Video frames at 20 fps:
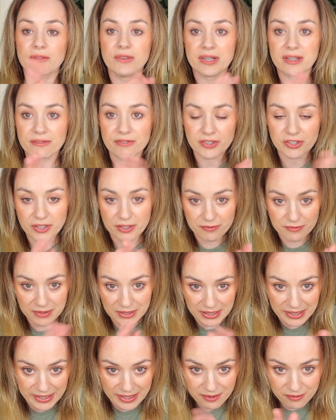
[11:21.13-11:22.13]
Whatever you have
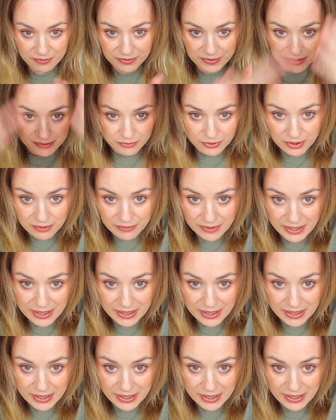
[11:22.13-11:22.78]
left, if you have